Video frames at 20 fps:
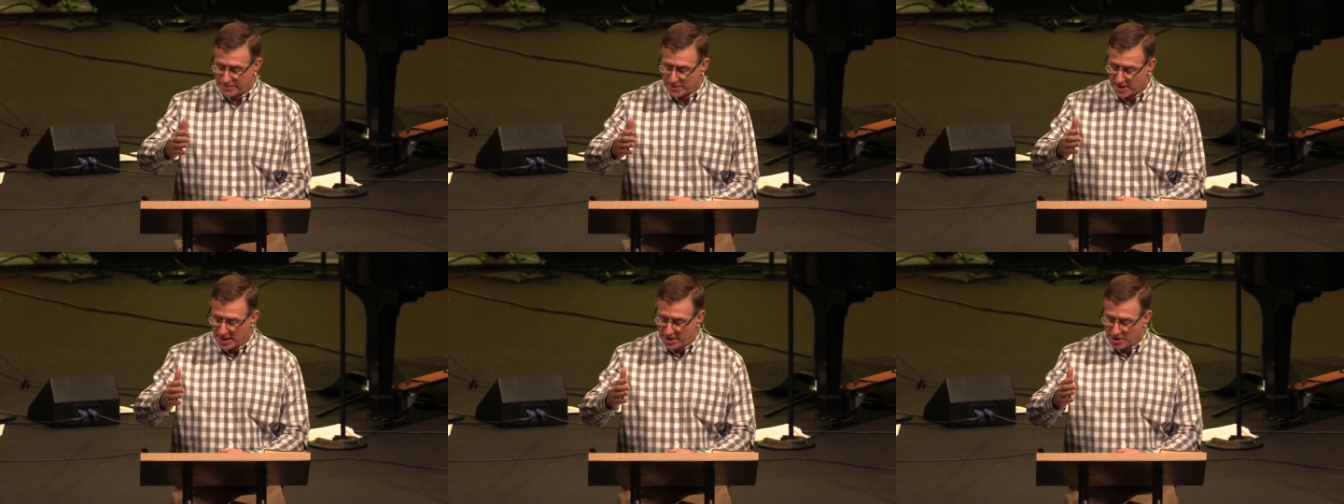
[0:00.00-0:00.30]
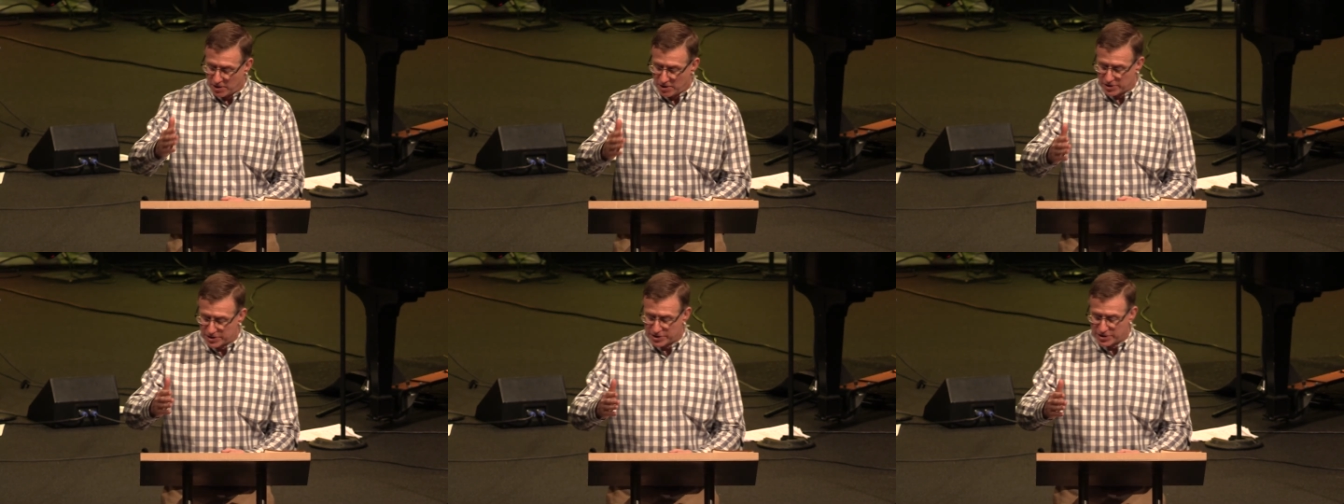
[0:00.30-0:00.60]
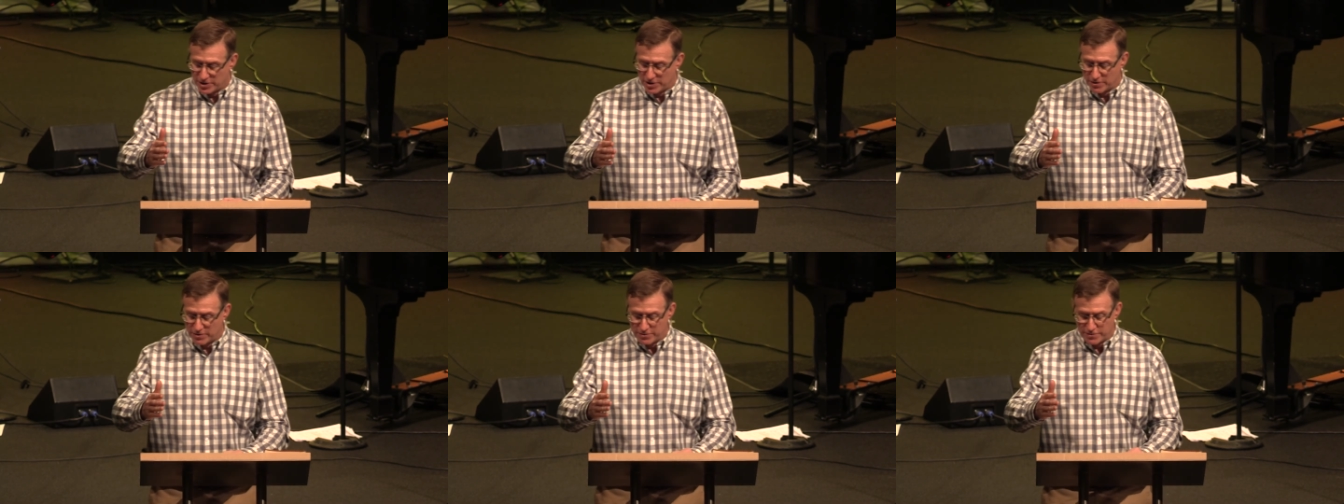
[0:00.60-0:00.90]
and
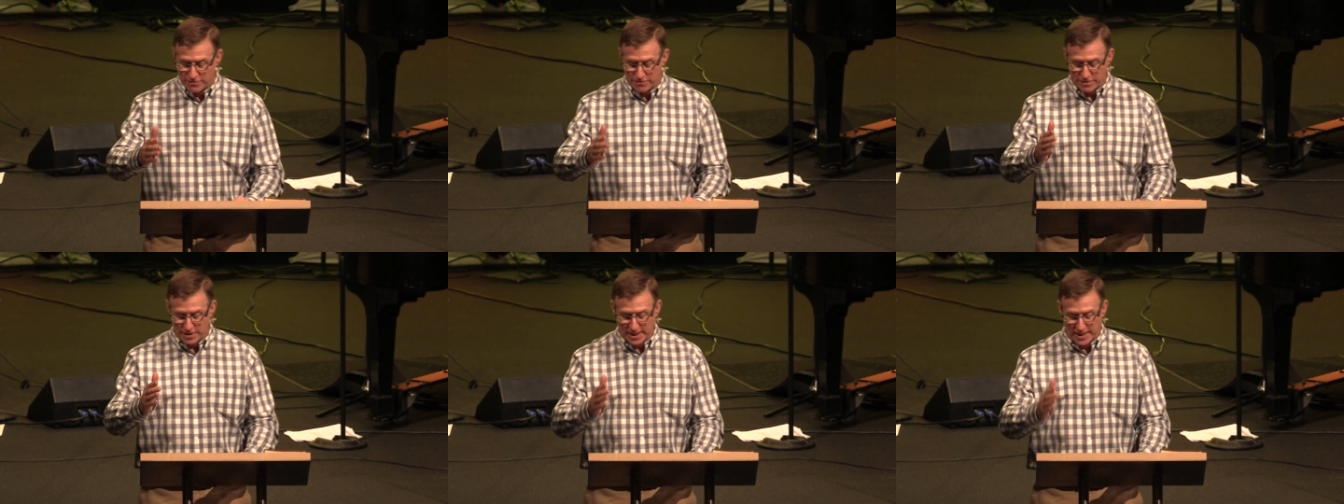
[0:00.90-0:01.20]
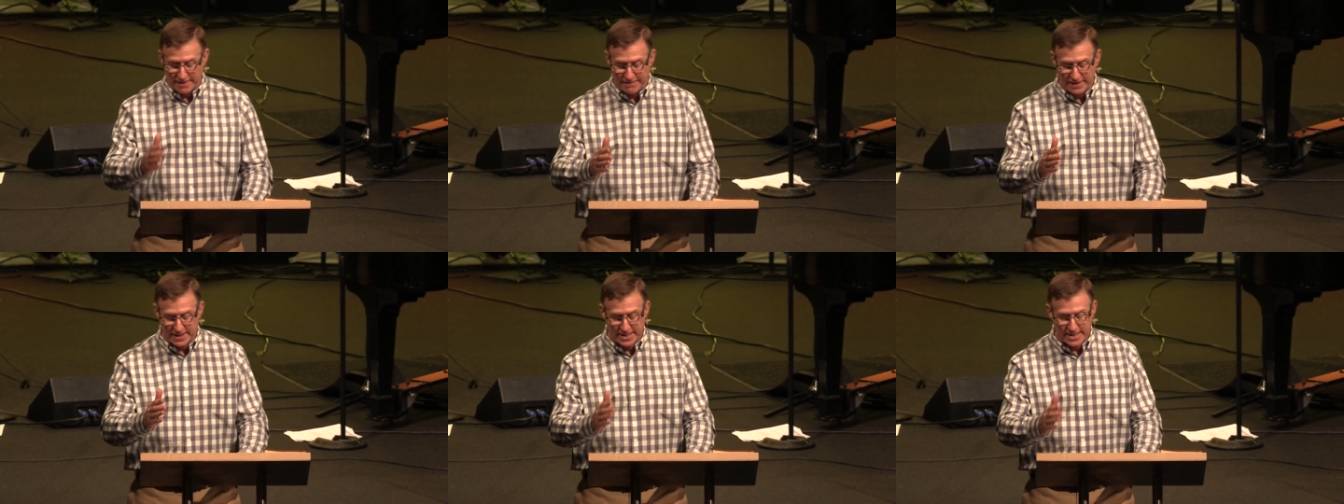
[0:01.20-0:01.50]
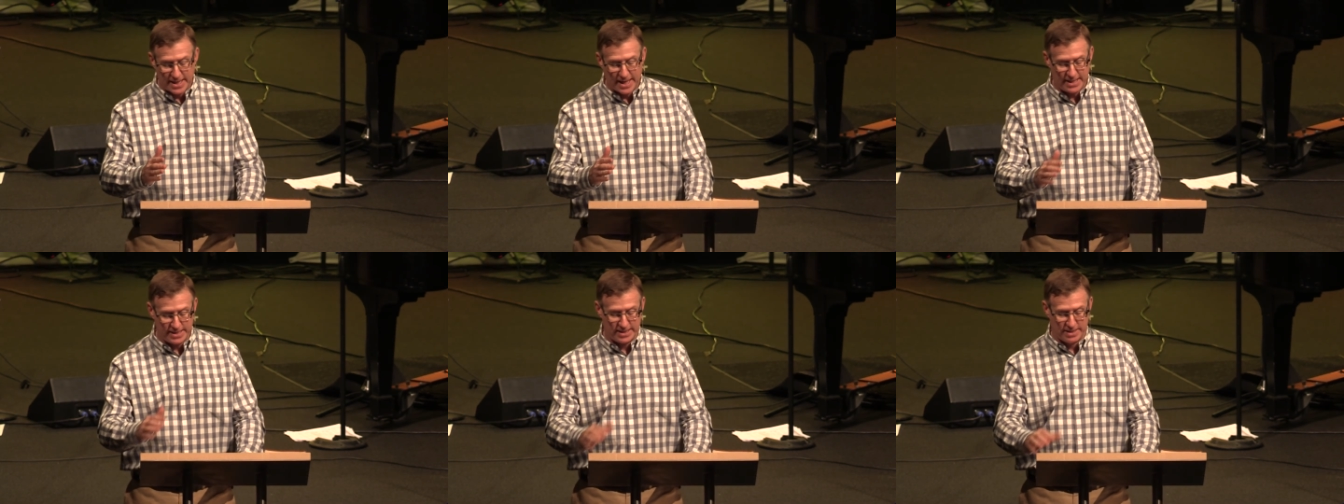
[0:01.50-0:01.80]
also through the living
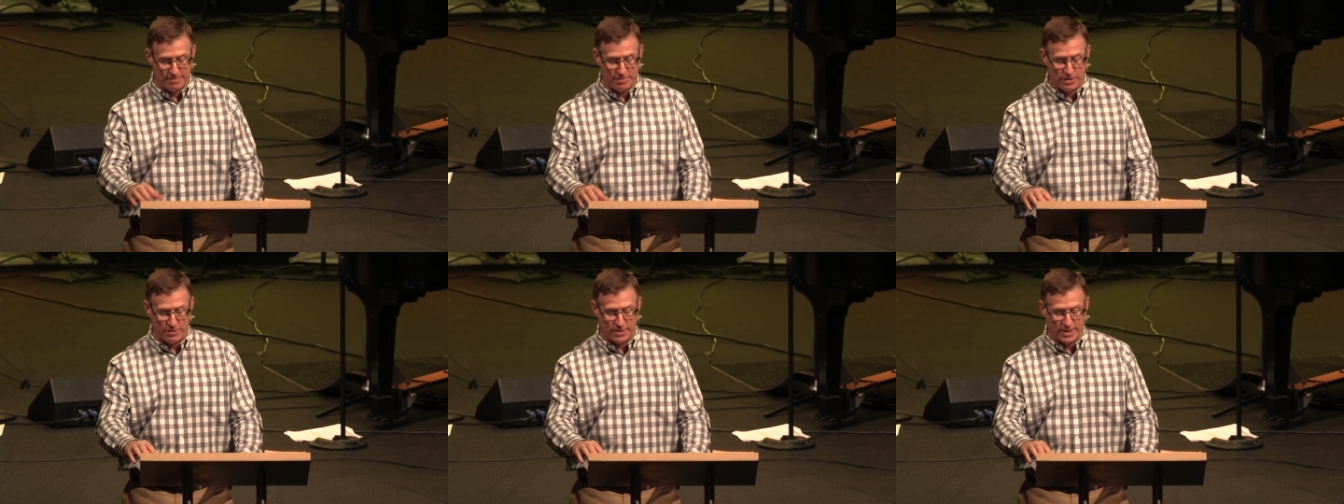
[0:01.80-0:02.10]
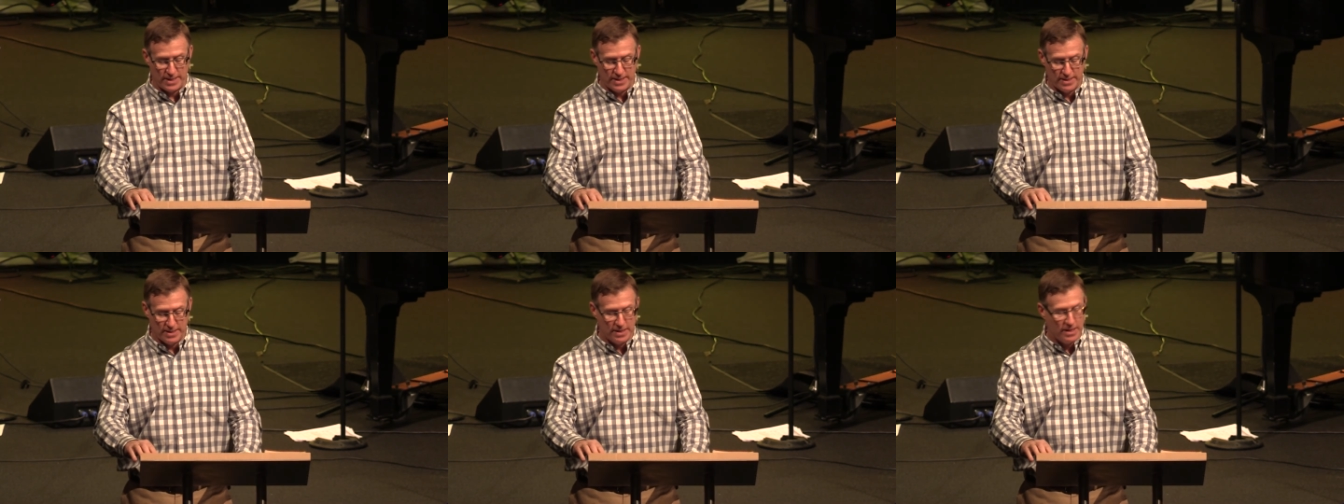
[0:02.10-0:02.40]
testimony